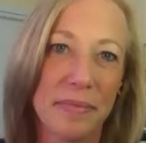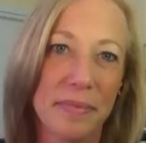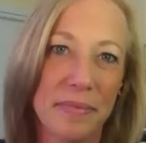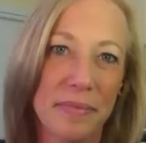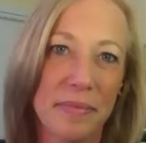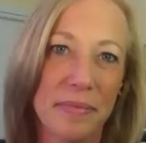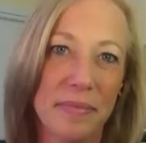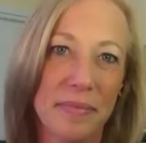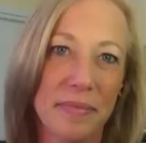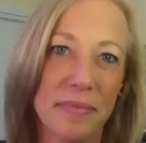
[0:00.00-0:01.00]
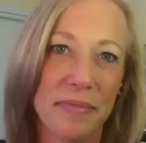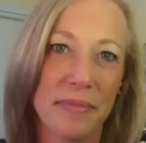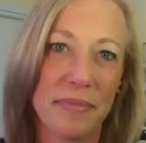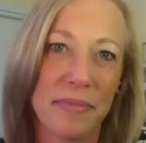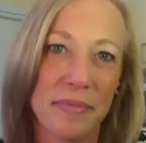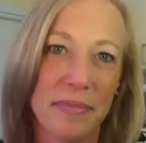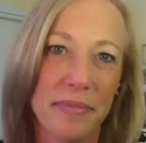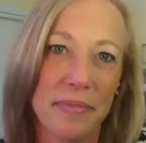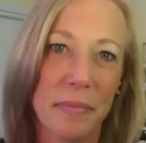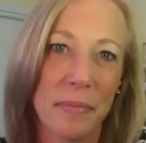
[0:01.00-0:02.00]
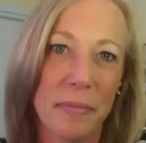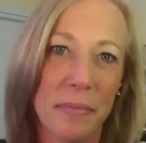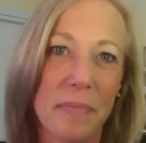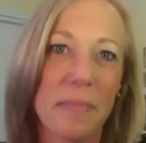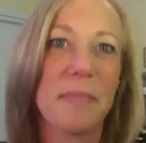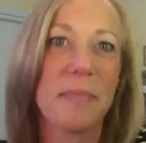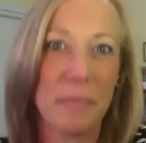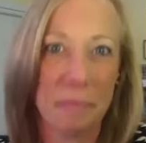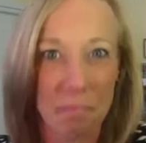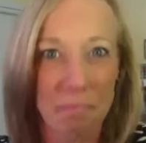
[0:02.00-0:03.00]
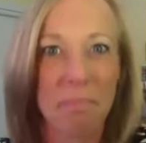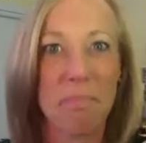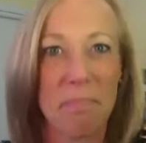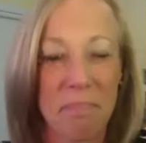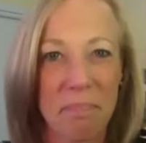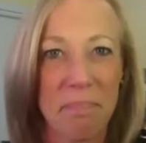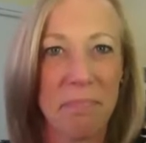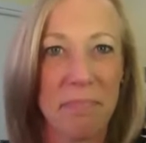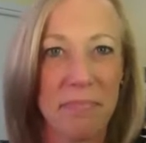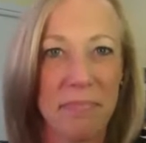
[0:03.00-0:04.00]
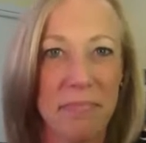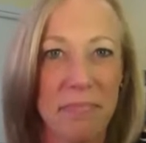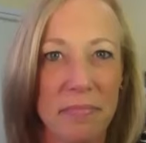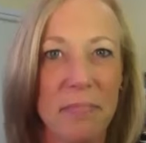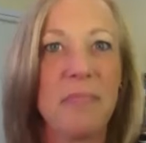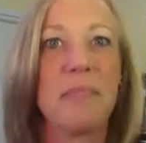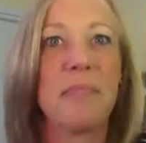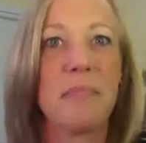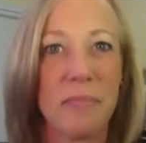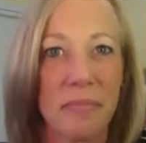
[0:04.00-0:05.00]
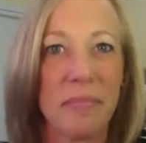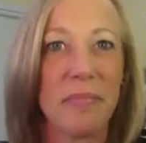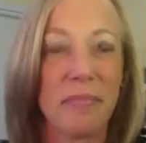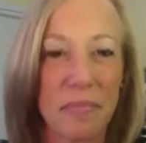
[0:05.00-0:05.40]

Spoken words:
The person shown says nothing.